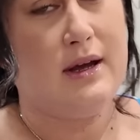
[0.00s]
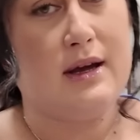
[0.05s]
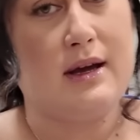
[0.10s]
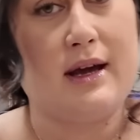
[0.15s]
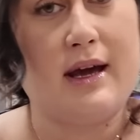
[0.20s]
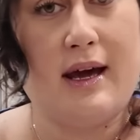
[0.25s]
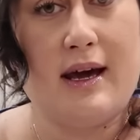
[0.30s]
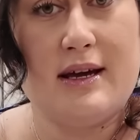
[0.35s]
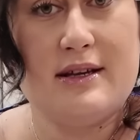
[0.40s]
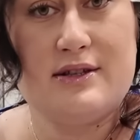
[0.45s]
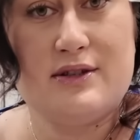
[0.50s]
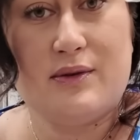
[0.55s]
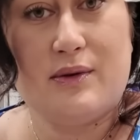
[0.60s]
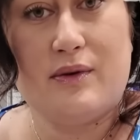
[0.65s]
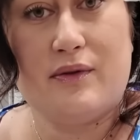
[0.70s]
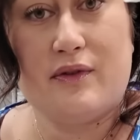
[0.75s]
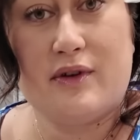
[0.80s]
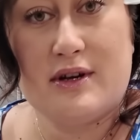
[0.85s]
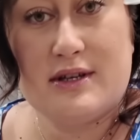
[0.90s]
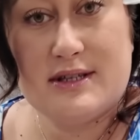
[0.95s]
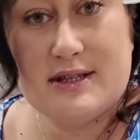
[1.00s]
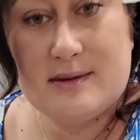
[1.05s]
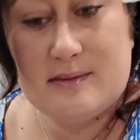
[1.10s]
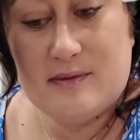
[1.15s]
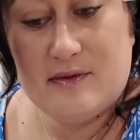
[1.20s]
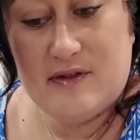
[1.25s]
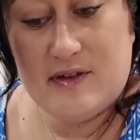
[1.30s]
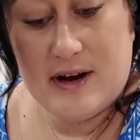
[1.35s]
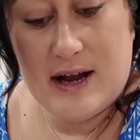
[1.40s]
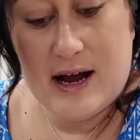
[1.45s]
Okay, so I've got some
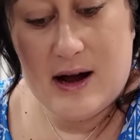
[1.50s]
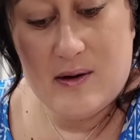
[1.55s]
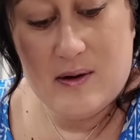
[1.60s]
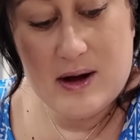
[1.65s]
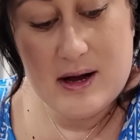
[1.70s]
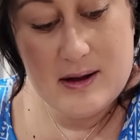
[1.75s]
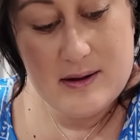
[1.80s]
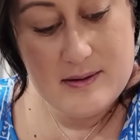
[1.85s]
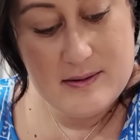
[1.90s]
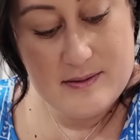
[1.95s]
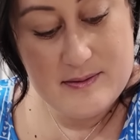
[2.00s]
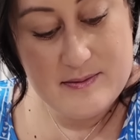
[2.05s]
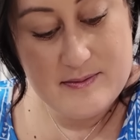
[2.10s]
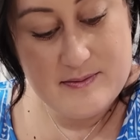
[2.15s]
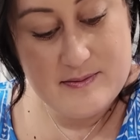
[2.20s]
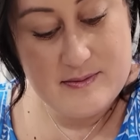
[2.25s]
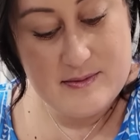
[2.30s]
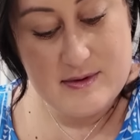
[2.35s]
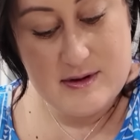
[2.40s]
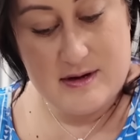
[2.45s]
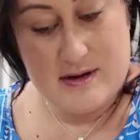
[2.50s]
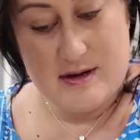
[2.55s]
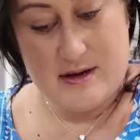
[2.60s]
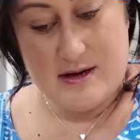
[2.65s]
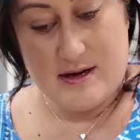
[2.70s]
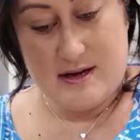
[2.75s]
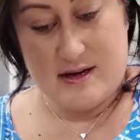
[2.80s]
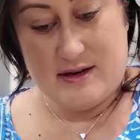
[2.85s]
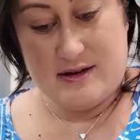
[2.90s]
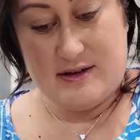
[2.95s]
flour.
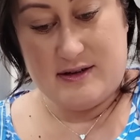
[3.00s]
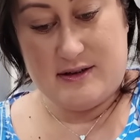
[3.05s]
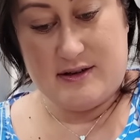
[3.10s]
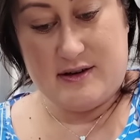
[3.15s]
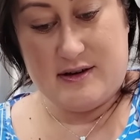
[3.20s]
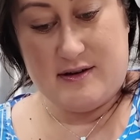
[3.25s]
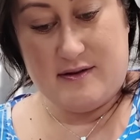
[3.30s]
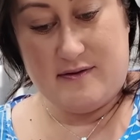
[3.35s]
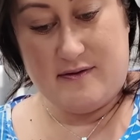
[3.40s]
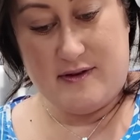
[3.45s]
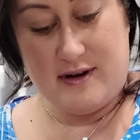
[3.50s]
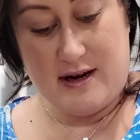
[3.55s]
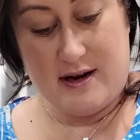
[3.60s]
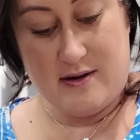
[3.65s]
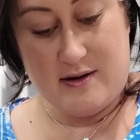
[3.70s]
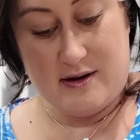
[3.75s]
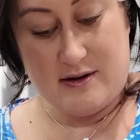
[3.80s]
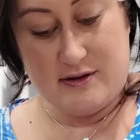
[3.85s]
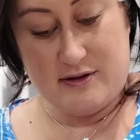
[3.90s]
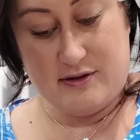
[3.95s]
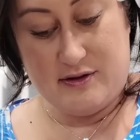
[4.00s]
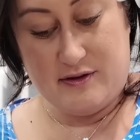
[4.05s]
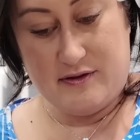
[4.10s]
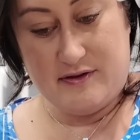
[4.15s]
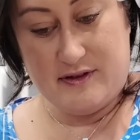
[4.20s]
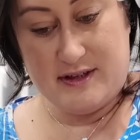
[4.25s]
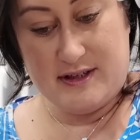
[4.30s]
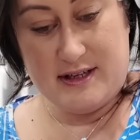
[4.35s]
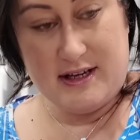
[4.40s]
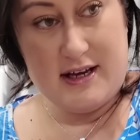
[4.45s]
Just going to flour our
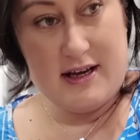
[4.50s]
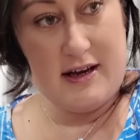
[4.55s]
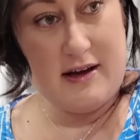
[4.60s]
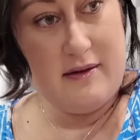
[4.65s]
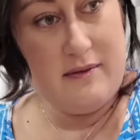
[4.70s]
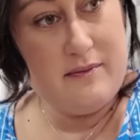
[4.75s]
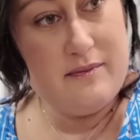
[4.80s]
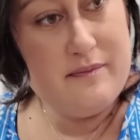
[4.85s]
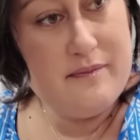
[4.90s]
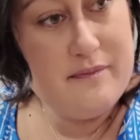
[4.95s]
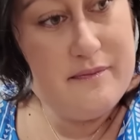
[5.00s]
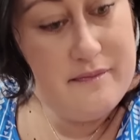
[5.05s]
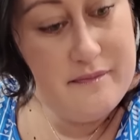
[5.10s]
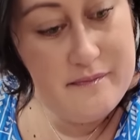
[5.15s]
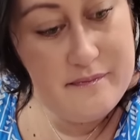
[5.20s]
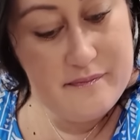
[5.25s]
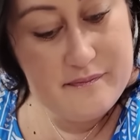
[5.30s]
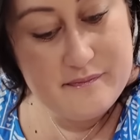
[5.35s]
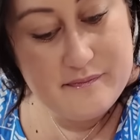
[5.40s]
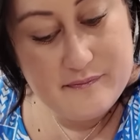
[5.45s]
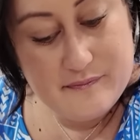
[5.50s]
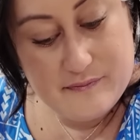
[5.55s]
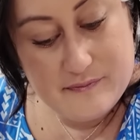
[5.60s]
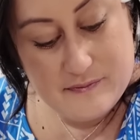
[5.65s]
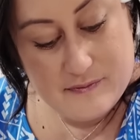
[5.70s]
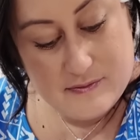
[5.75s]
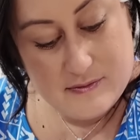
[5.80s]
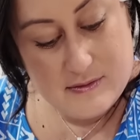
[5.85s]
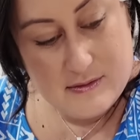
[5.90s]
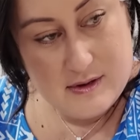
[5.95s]
surface here
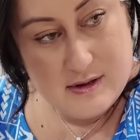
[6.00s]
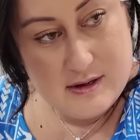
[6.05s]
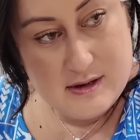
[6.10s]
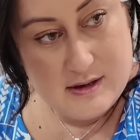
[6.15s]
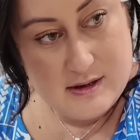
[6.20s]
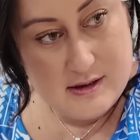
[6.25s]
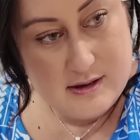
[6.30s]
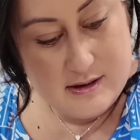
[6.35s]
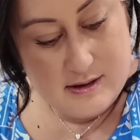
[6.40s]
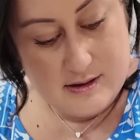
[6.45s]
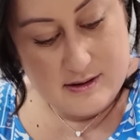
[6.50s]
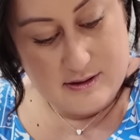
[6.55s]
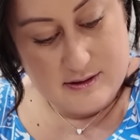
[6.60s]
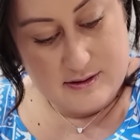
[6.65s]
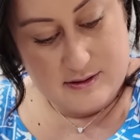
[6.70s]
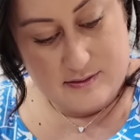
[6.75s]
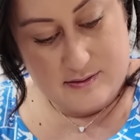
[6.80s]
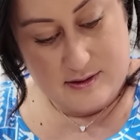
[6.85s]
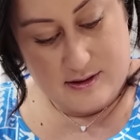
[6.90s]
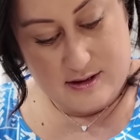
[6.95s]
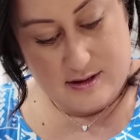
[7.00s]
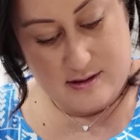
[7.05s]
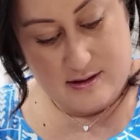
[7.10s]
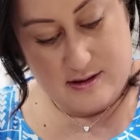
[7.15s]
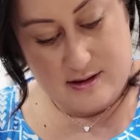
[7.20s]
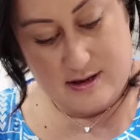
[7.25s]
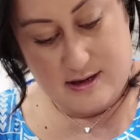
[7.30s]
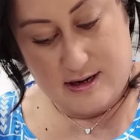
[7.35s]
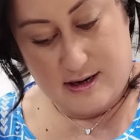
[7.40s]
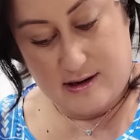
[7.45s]
so we can
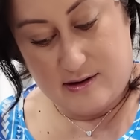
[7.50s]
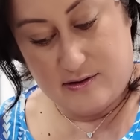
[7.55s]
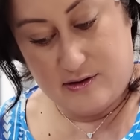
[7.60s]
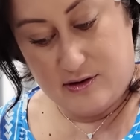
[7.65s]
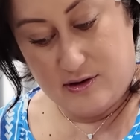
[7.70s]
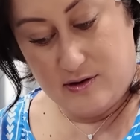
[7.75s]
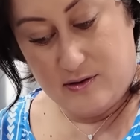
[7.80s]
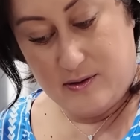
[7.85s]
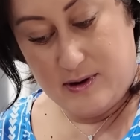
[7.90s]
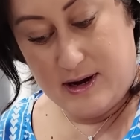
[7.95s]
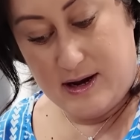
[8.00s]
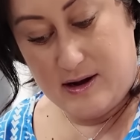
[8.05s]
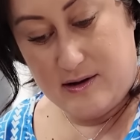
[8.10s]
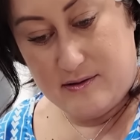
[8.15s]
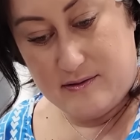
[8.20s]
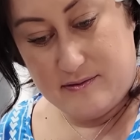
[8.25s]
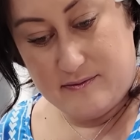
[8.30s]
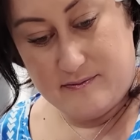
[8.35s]
get our dough out.